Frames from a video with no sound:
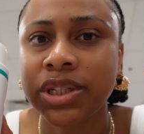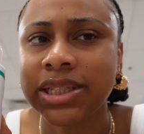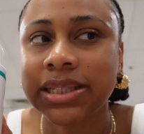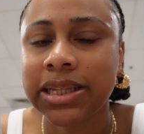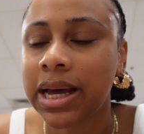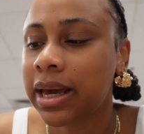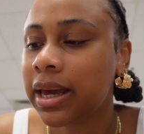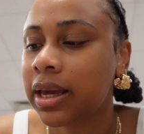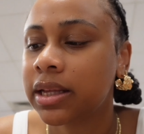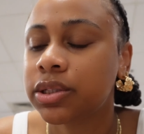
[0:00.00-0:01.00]
which is like,
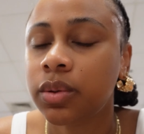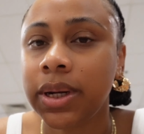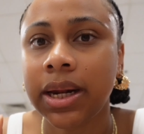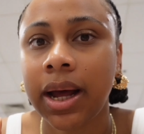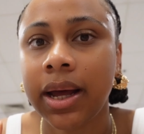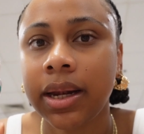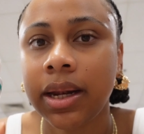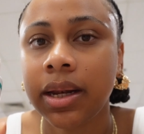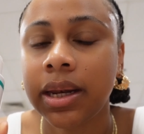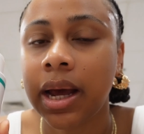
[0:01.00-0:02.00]
it's
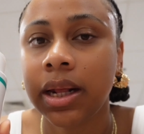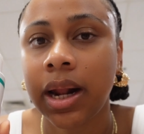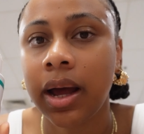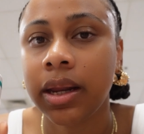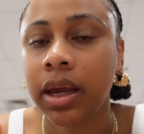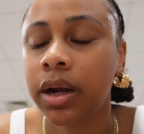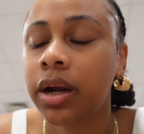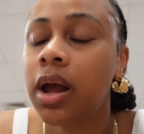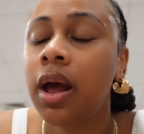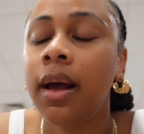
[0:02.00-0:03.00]
$29.99 here,